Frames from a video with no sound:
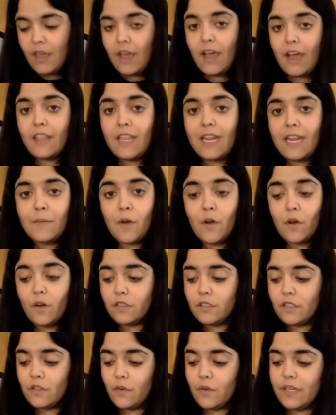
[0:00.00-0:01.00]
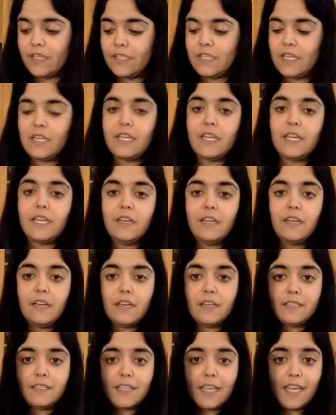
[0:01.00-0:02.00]
And then I'm also going to need
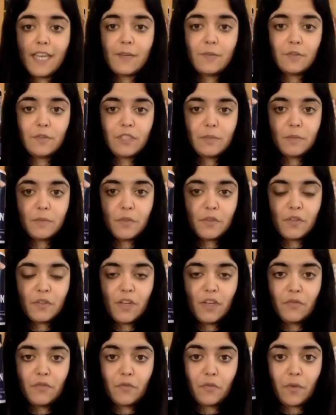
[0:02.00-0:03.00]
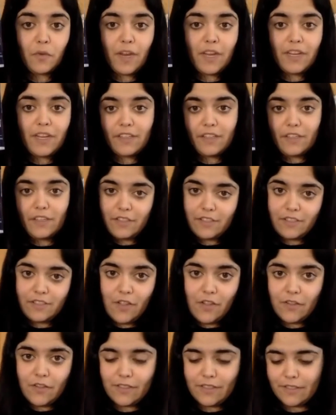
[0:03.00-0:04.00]
a tablespoon of regular
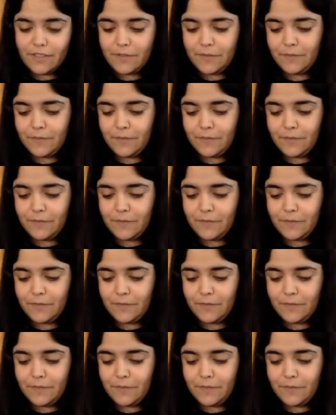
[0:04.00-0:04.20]
salt.